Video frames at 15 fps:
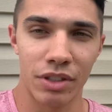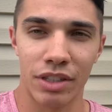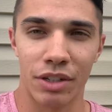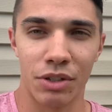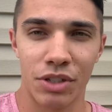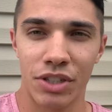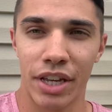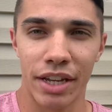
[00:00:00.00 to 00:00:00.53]
their
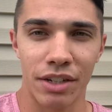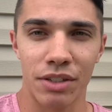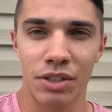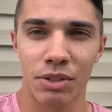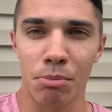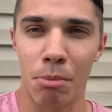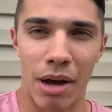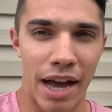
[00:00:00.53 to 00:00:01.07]
sales
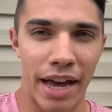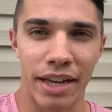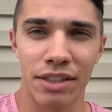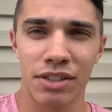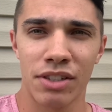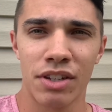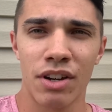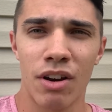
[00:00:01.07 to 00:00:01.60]

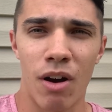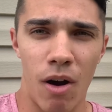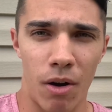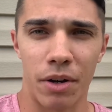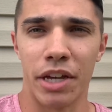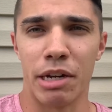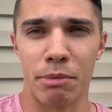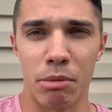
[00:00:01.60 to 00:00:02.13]
minds are
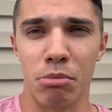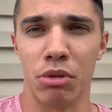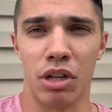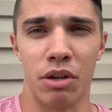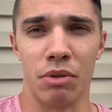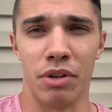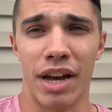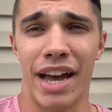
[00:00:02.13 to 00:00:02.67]
gonna be
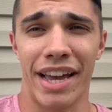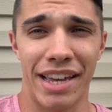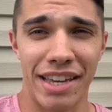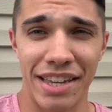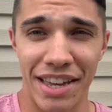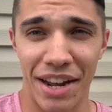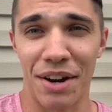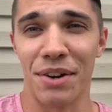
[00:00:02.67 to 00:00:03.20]
blown. I
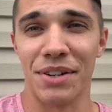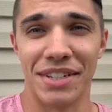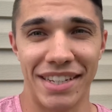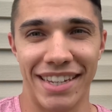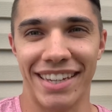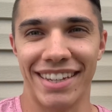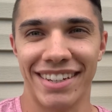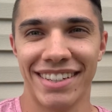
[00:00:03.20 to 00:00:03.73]
guarantee
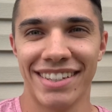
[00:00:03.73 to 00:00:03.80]
it.